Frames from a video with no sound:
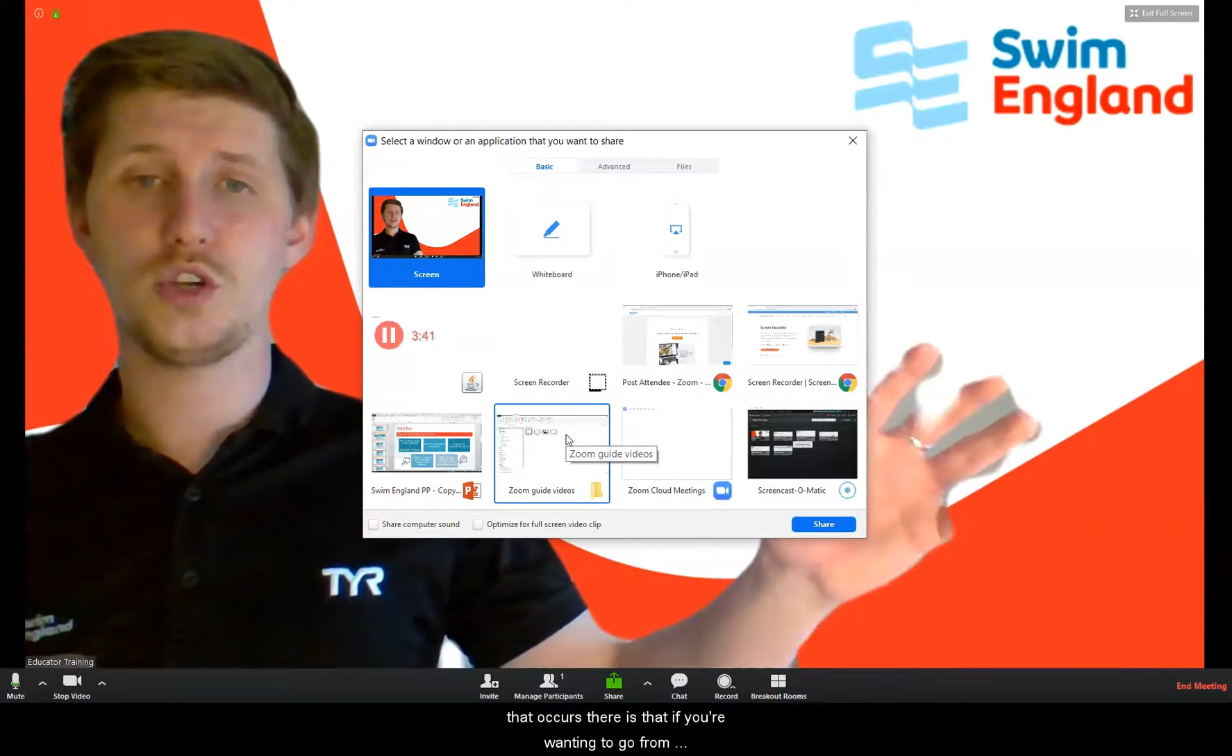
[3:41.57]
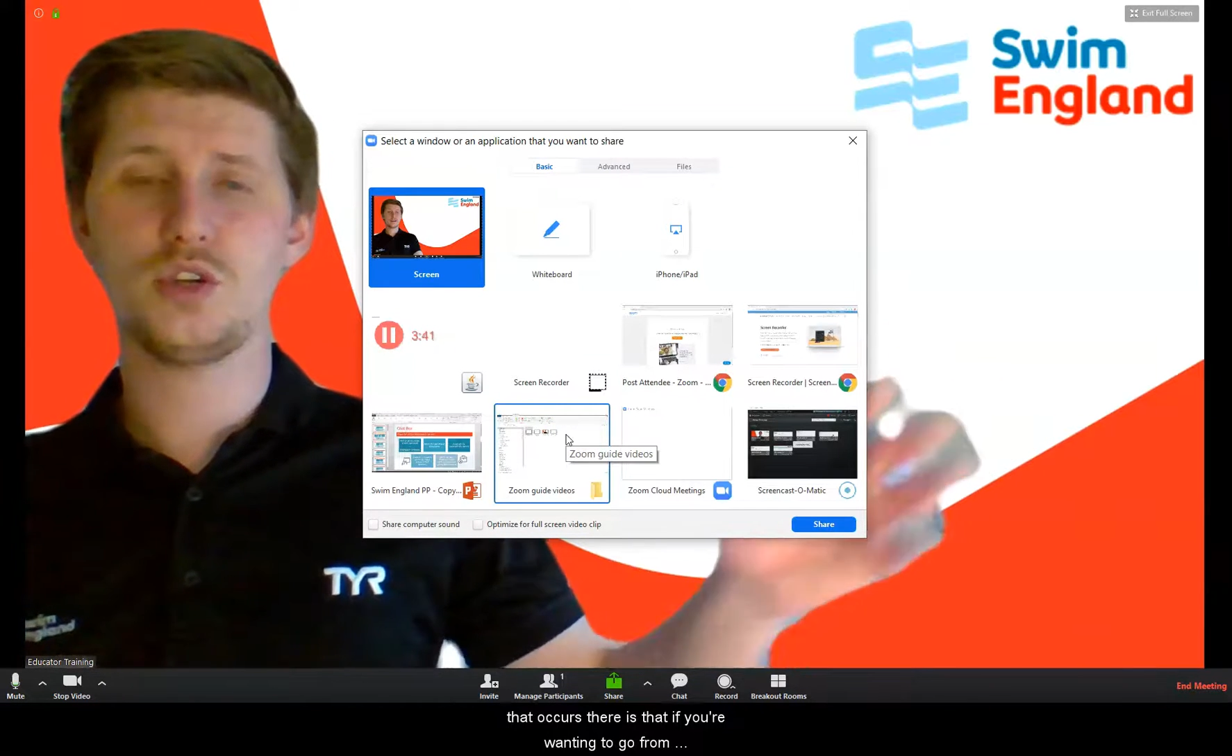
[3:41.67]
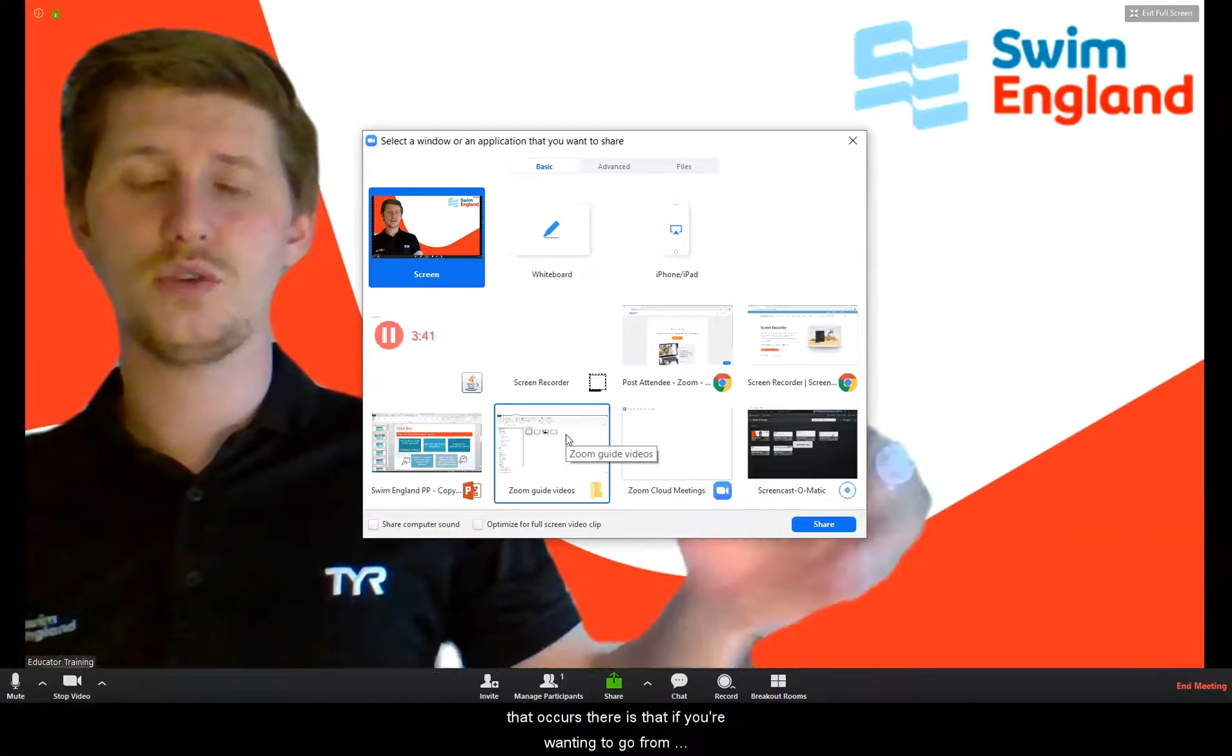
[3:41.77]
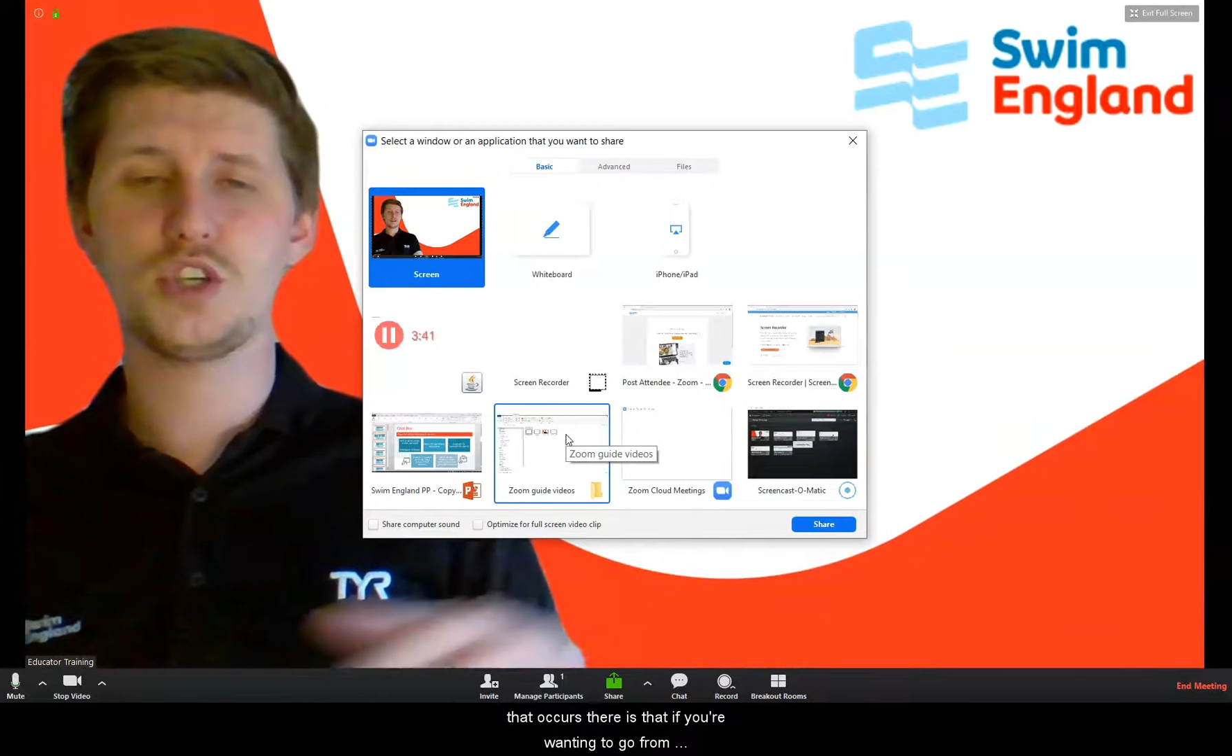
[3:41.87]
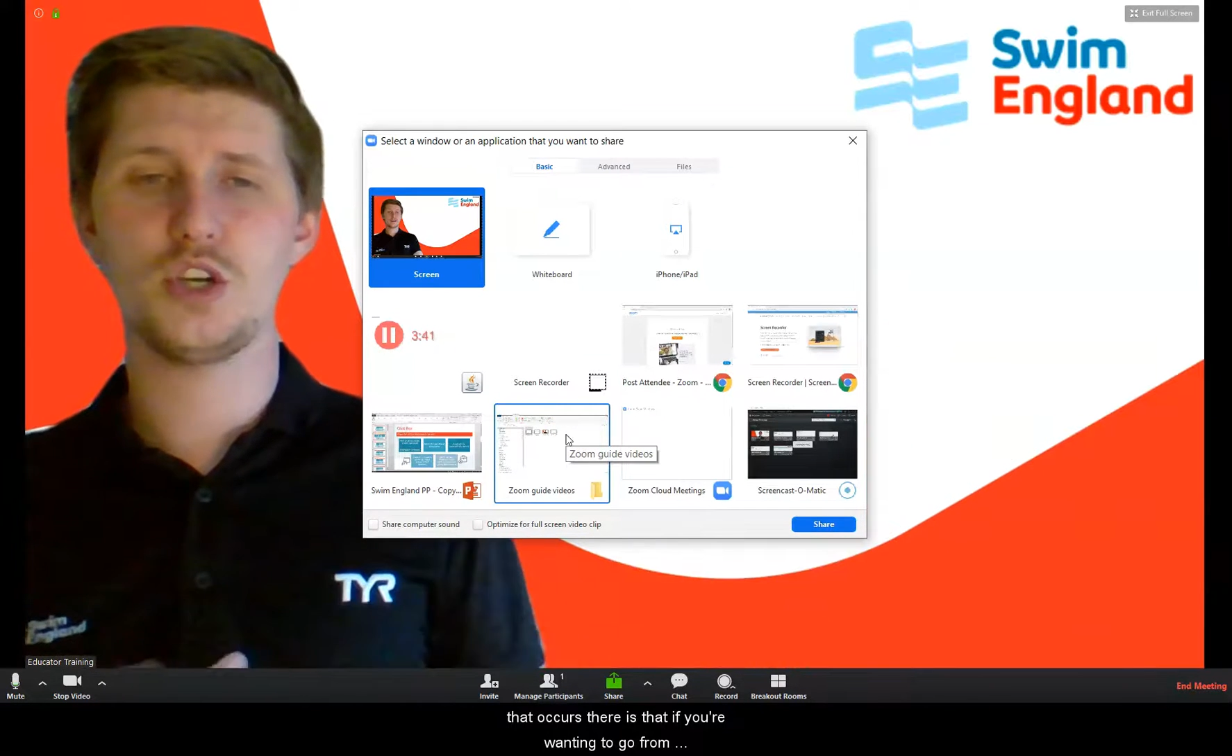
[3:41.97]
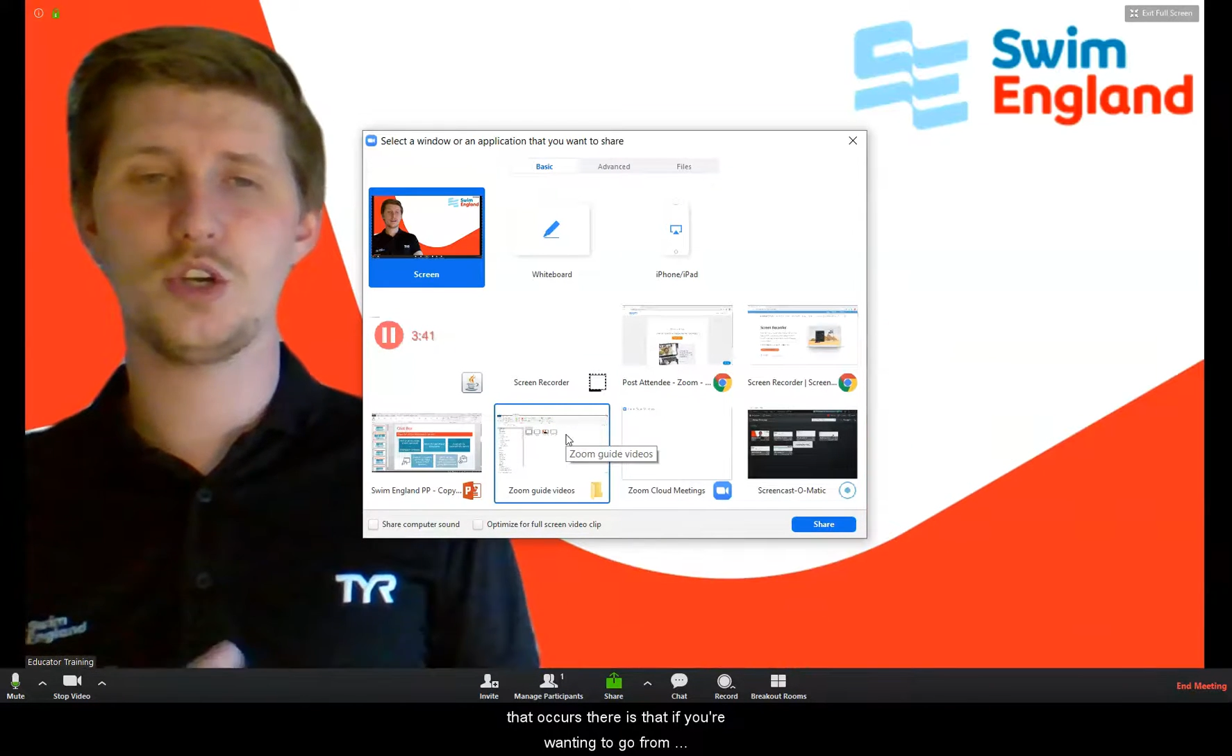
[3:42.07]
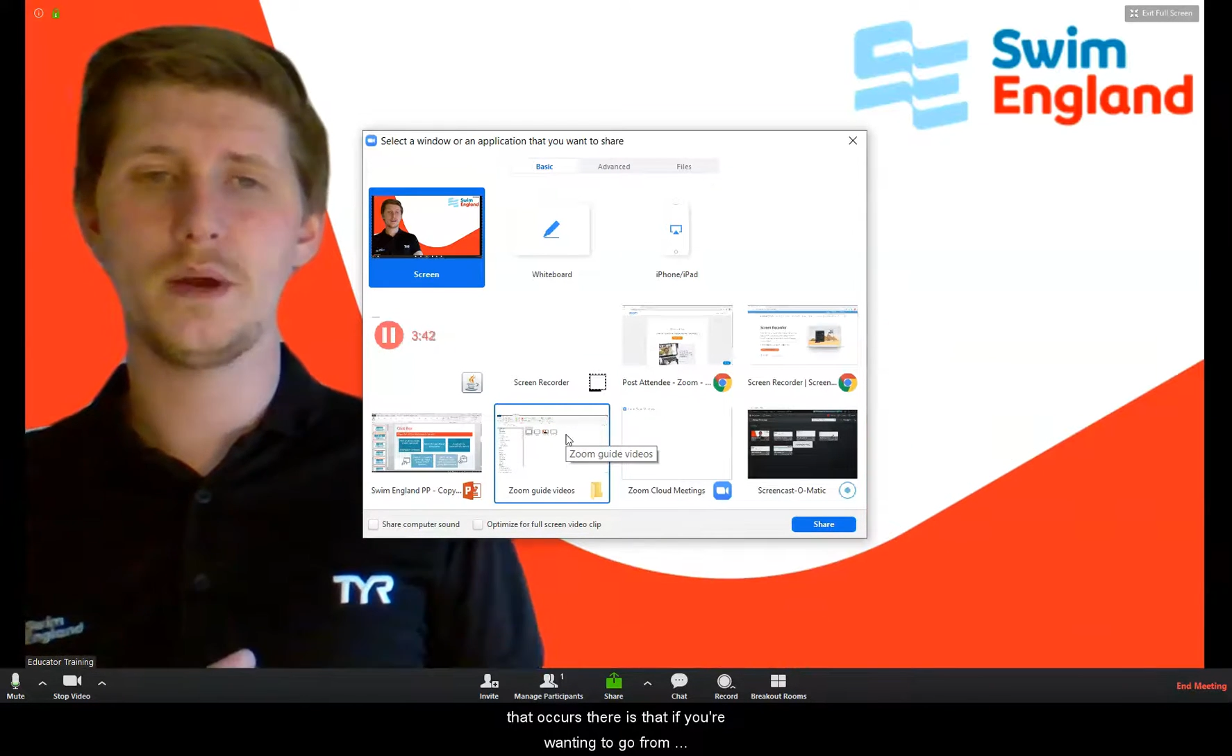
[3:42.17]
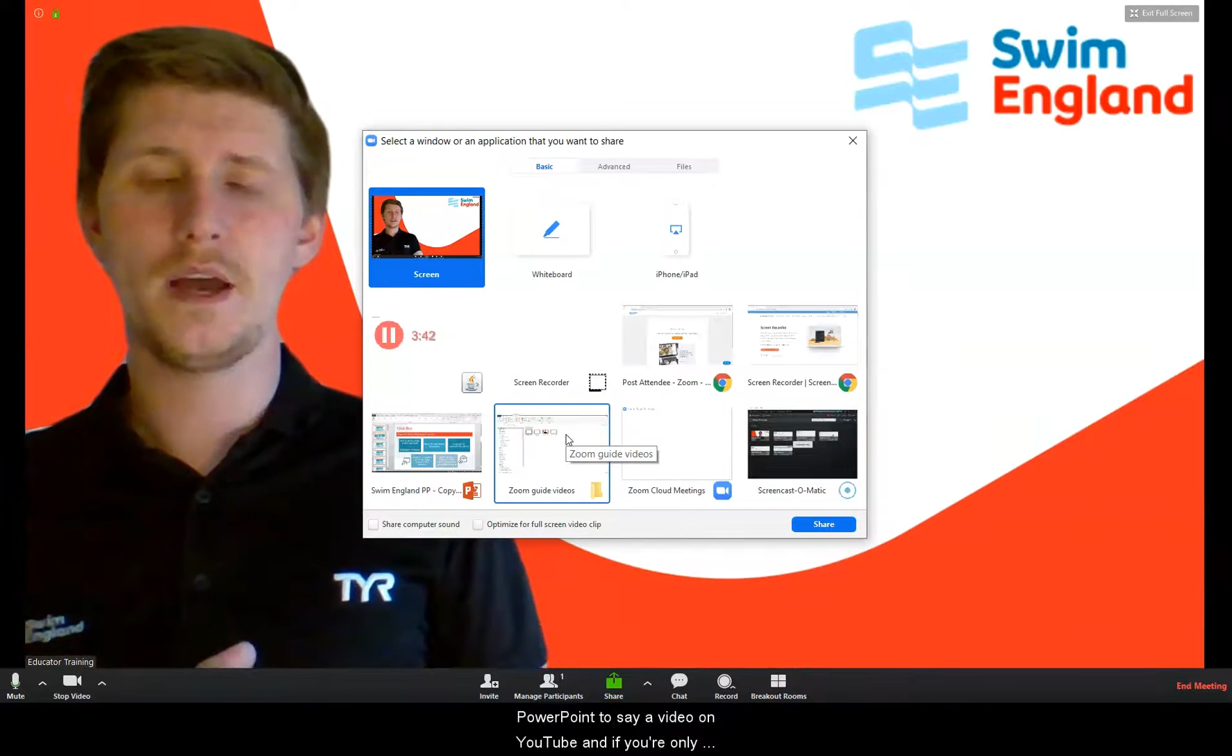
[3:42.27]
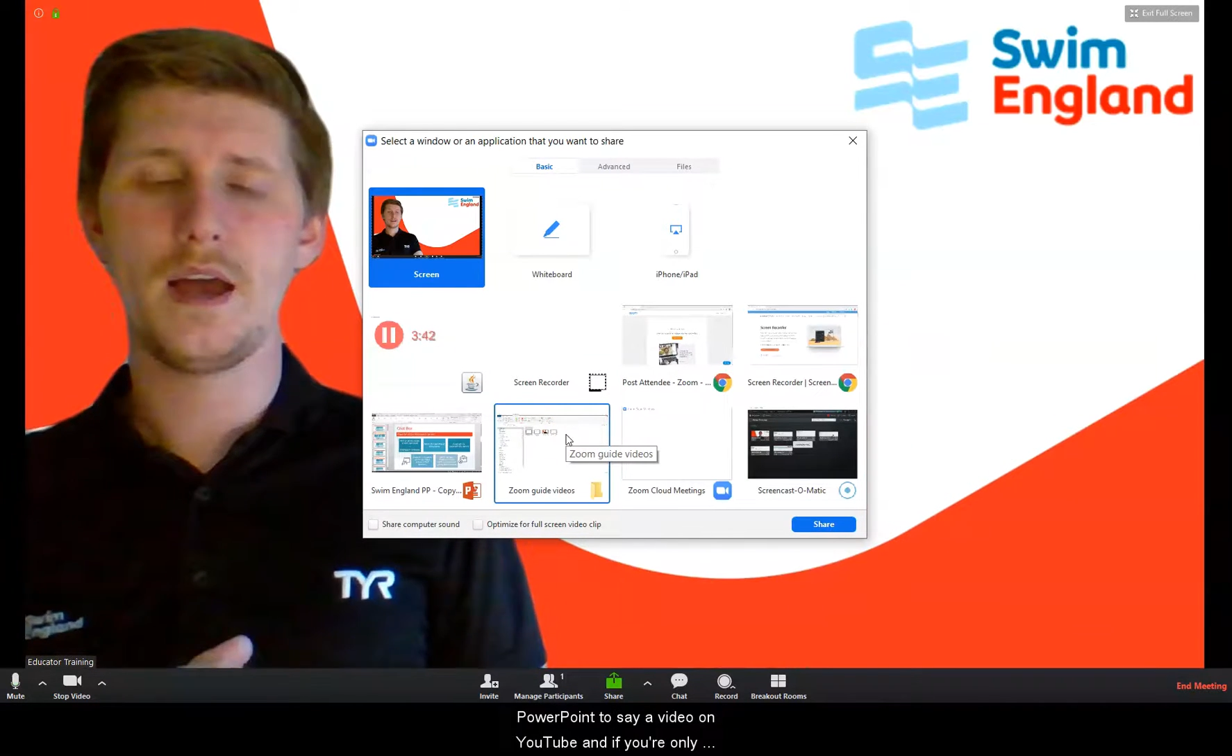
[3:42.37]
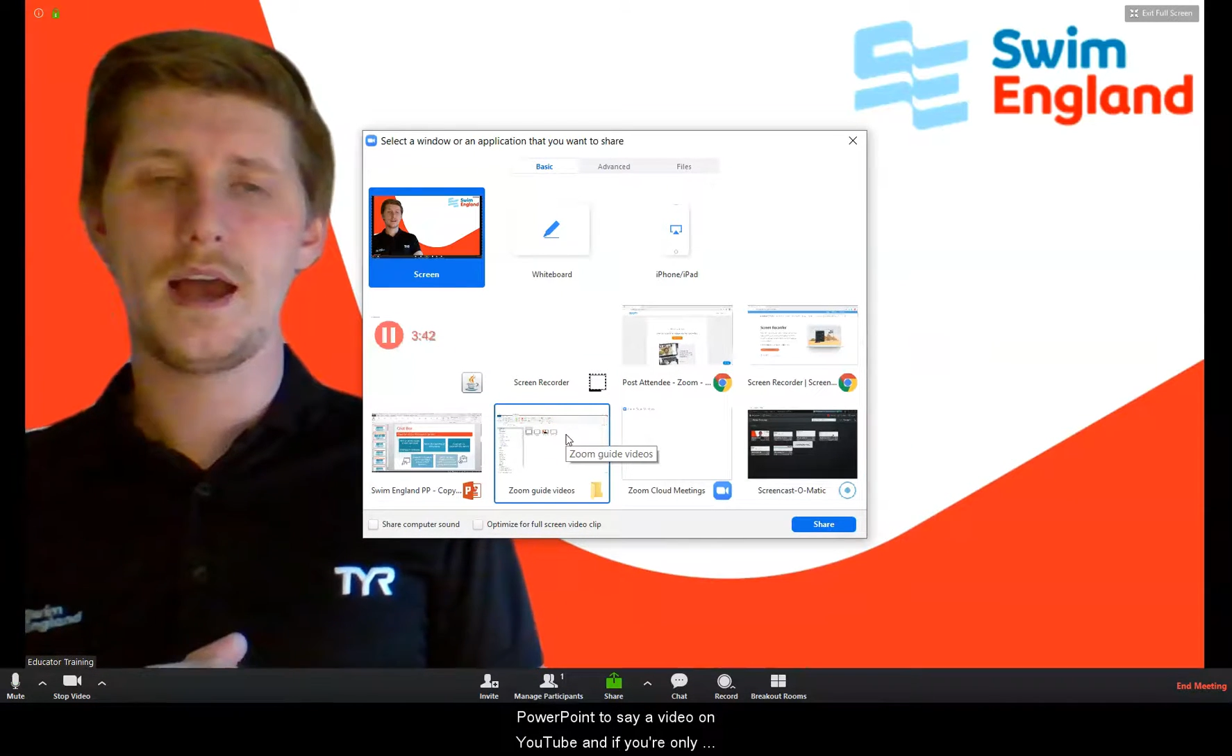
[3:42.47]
on YouTube,